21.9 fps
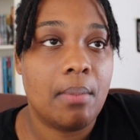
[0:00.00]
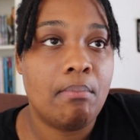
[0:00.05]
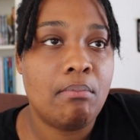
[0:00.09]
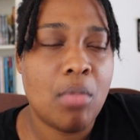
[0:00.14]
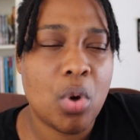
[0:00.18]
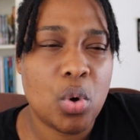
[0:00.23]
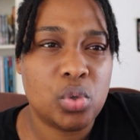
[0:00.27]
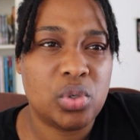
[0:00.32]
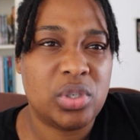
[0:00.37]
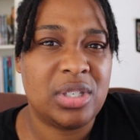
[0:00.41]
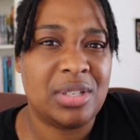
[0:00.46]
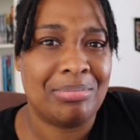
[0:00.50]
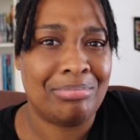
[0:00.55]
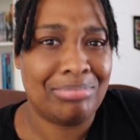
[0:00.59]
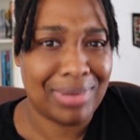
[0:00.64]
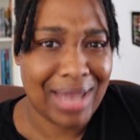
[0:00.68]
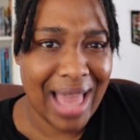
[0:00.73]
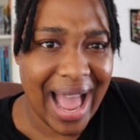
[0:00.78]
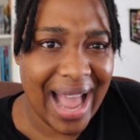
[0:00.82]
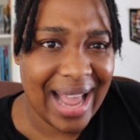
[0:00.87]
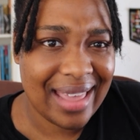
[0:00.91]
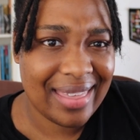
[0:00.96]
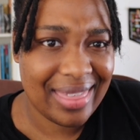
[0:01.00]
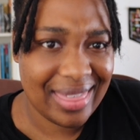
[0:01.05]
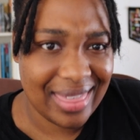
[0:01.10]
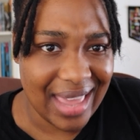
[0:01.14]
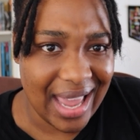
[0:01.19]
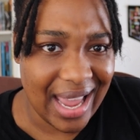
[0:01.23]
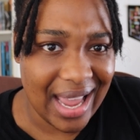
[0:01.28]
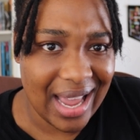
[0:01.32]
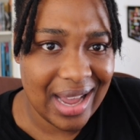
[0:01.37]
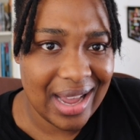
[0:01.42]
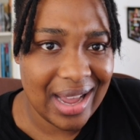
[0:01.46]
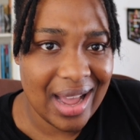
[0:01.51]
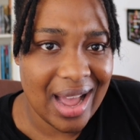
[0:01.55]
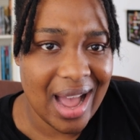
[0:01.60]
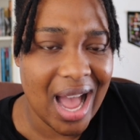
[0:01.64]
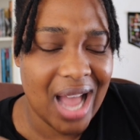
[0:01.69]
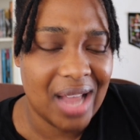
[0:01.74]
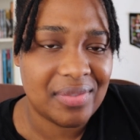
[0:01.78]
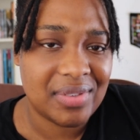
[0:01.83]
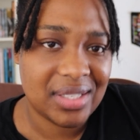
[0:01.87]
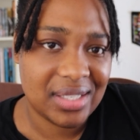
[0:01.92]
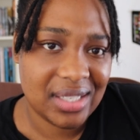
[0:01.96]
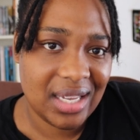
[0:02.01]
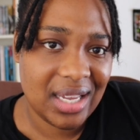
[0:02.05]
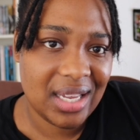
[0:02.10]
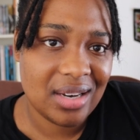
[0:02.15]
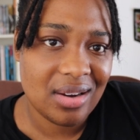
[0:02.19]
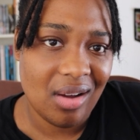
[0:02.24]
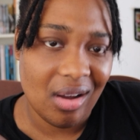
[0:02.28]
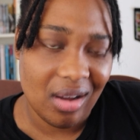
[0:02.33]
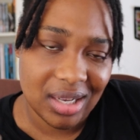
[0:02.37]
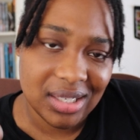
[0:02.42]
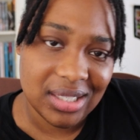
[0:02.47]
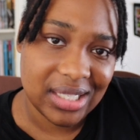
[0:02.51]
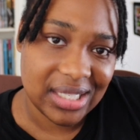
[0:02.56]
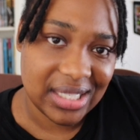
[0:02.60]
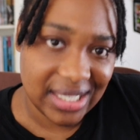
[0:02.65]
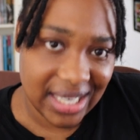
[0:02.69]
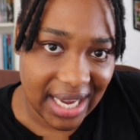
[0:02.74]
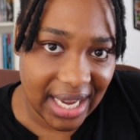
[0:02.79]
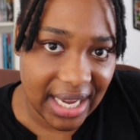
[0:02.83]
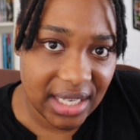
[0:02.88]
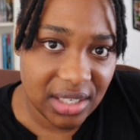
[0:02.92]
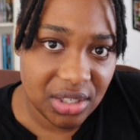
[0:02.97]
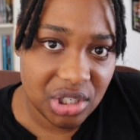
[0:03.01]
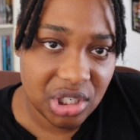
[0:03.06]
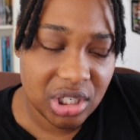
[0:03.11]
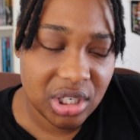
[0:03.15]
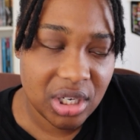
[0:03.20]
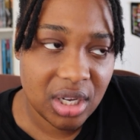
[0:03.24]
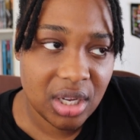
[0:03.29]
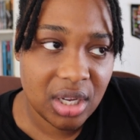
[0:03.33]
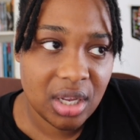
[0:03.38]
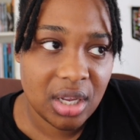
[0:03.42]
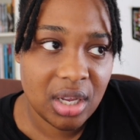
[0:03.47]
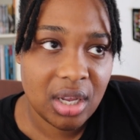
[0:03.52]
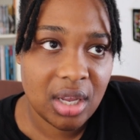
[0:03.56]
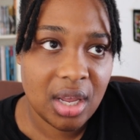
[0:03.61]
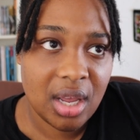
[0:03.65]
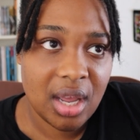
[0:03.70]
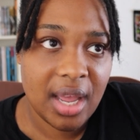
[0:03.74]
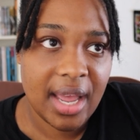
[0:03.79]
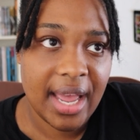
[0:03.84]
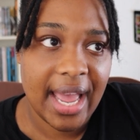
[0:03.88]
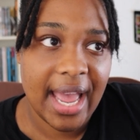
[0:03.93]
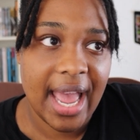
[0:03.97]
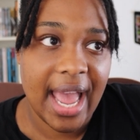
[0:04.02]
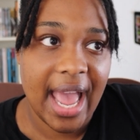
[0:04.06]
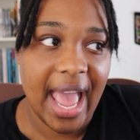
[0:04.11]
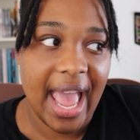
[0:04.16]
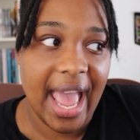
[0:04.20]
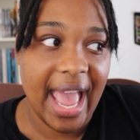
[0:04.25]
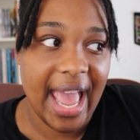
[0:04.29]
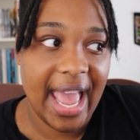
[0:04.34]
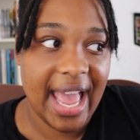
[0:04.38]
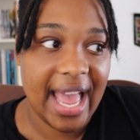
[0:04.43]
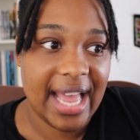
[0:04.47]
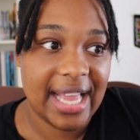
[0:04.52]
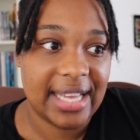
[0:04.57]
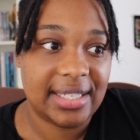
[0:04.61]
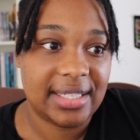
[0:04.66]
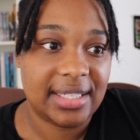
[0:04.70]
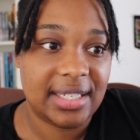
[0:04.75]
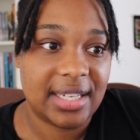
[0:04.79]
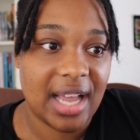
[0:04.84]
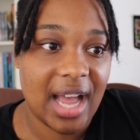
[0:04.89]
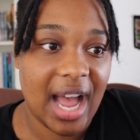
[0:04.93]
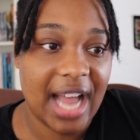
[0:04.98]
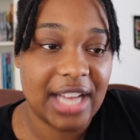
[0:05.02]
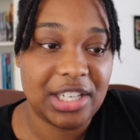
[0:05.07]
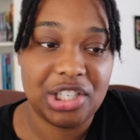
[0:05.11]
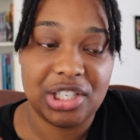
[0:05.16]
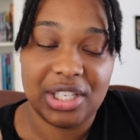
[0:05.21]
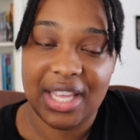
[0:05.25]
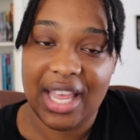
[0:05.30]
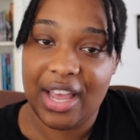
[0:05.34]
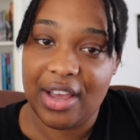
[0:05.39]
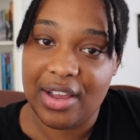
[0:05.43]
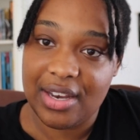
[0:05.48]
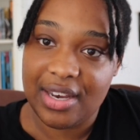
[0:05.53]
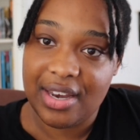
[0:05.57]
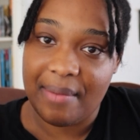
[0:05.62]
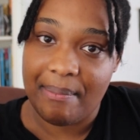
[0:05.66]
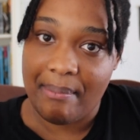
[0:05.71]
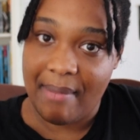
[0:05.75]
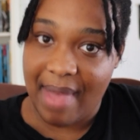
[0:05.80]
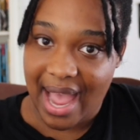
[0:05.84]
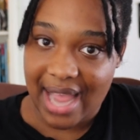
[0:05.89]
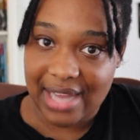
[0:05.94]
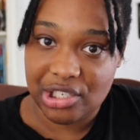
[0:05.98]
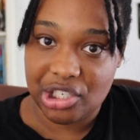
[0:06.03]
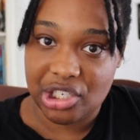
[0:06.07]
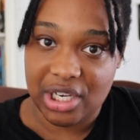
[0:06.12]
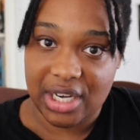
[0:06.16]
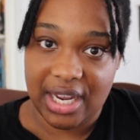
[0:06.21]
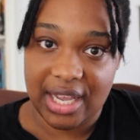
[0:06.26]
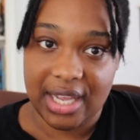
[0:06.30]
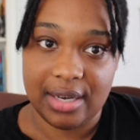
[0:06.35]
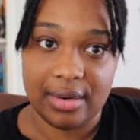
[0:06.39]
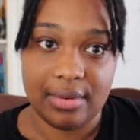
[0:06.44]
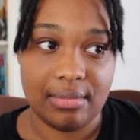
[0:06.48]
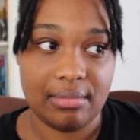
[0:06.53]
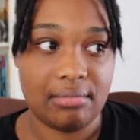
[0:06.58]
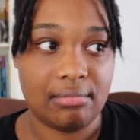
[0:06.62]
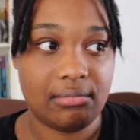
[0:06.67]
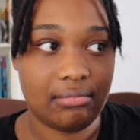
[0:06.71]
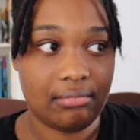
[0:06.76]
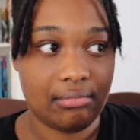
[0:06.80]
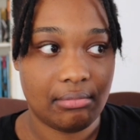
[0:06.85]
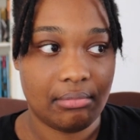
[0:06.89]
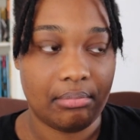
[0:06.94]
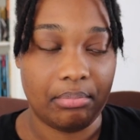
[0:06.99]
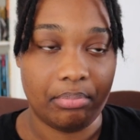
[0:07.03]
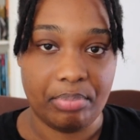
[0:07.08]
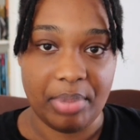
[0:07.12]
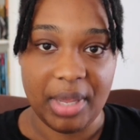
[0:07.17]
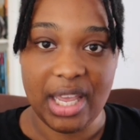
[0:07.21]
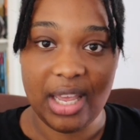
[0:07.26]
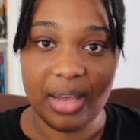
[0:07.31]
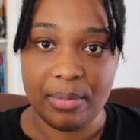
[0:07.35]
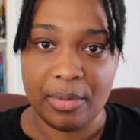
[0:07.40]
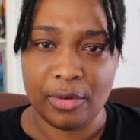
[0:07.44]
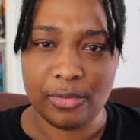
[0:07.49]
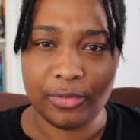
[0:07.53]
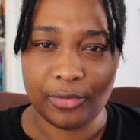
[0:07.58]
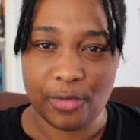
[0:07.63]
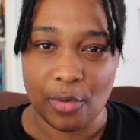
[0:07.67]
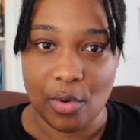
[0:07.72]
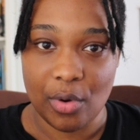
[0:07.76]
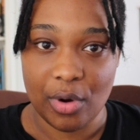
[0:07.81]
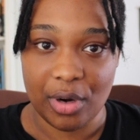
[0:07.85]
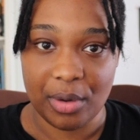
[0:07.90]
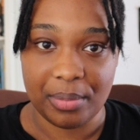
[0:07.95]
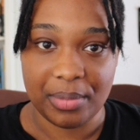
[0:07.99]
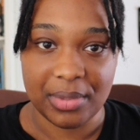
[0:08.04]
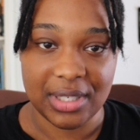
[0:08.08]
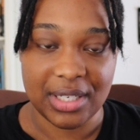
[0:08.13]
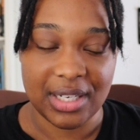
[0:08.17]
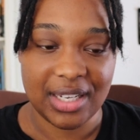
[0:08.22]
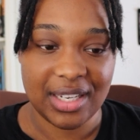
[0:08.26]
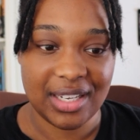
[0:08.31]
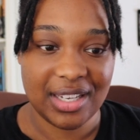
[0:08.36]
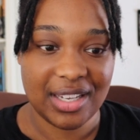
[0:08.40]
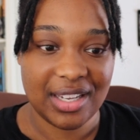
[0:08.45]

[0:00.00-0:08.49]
most black thing I've seen on stage. And I just couldn't imagine it being performed